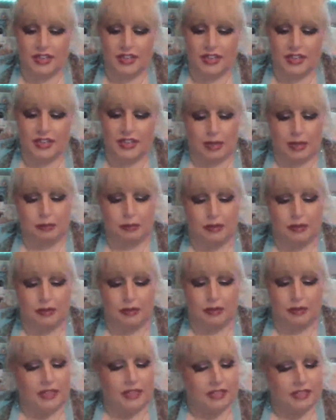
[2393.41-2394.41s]
So, you
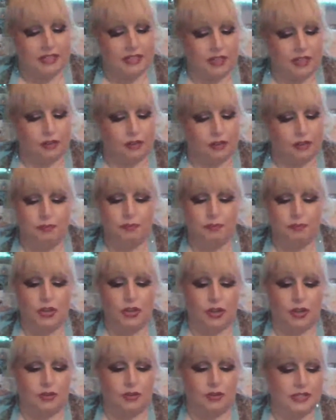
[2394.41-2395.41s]
know, sometimes
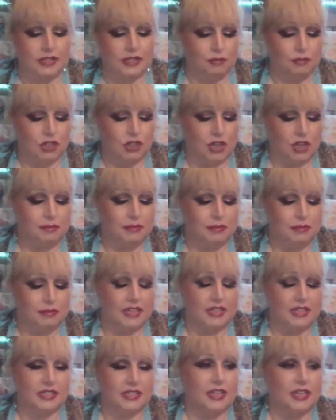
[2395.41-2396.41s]
we have to
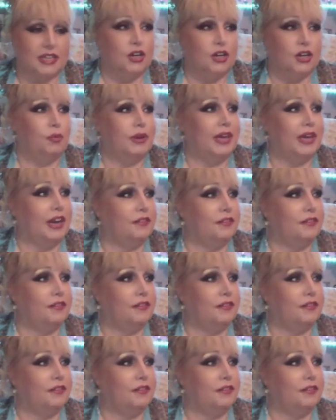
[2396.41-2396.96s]
get a check on our